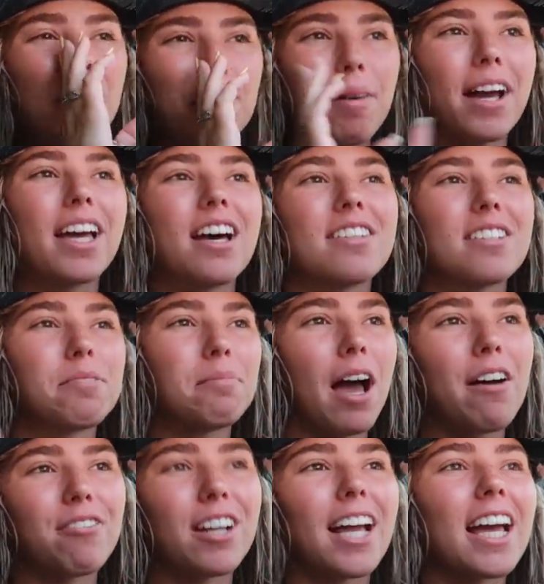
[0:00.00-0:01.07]
My cousin
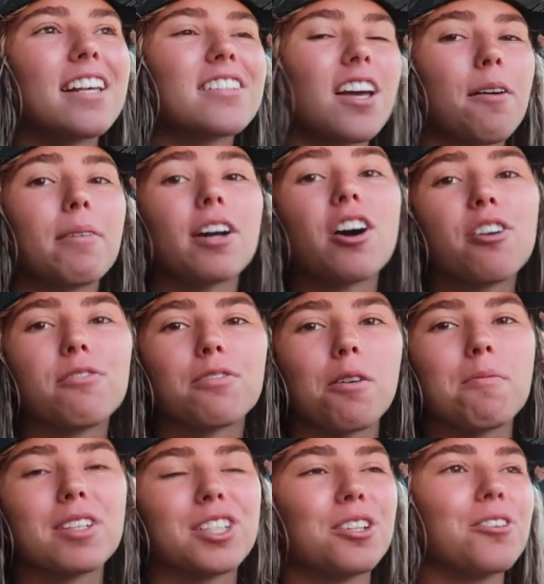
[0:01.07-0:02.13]
Maverick is coming home
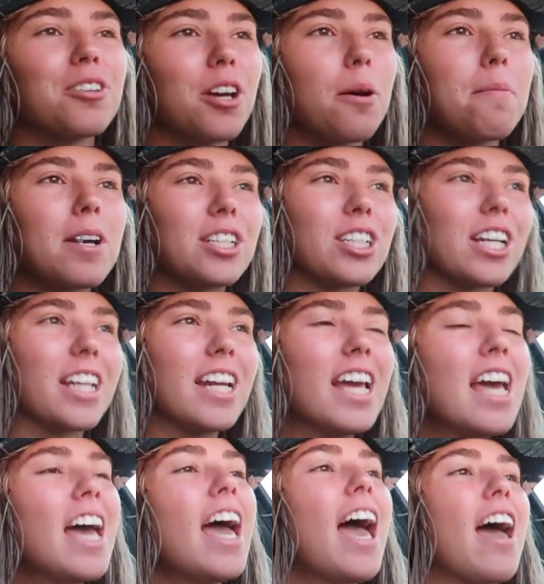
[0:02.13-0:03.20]
from his two-year
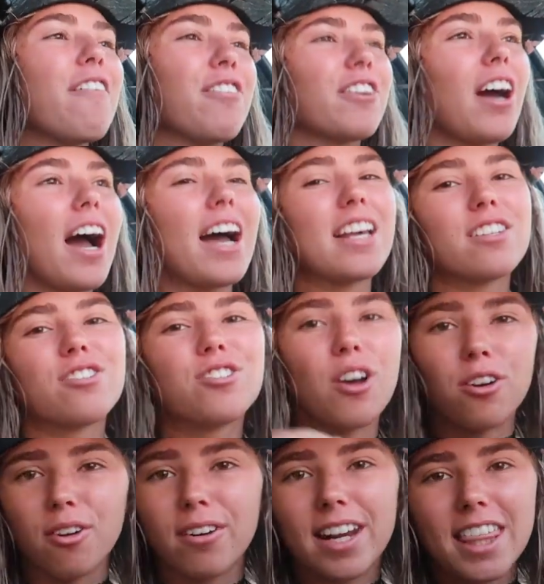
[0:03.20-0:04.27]
mission. If you guys
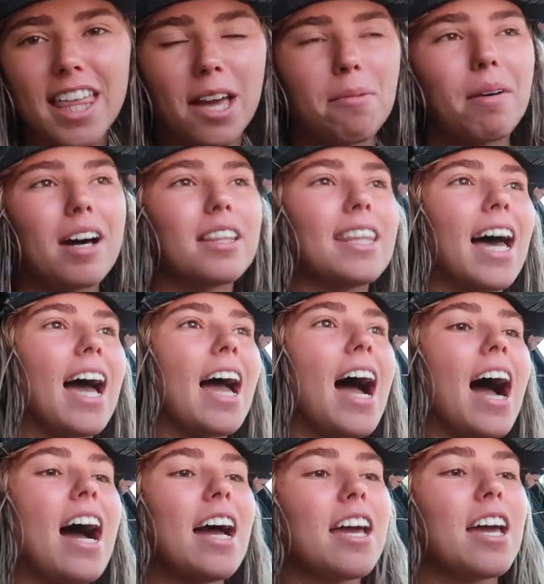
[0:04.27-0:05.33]
don't know anything about
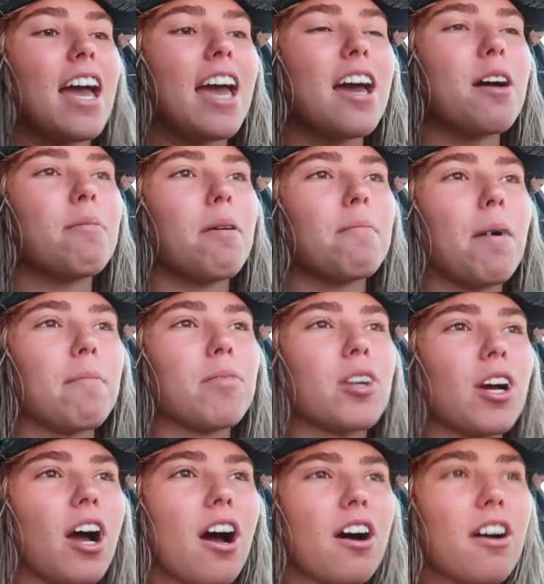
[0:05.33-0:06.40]
that, I am a
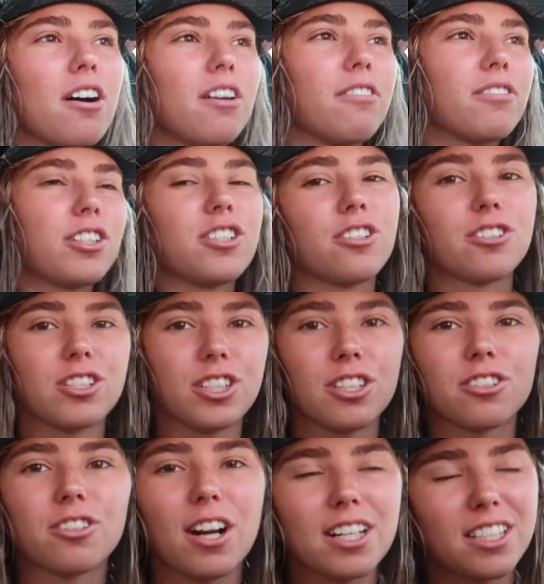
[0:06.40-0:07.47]
member of the Church of
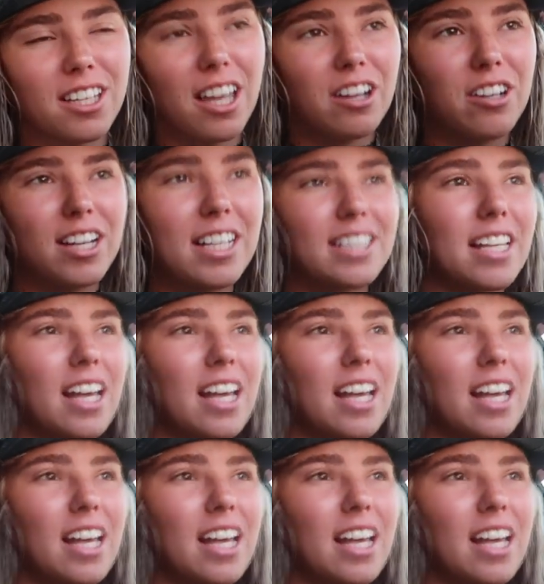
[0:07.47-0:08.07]
Jesus Christ of Latter-day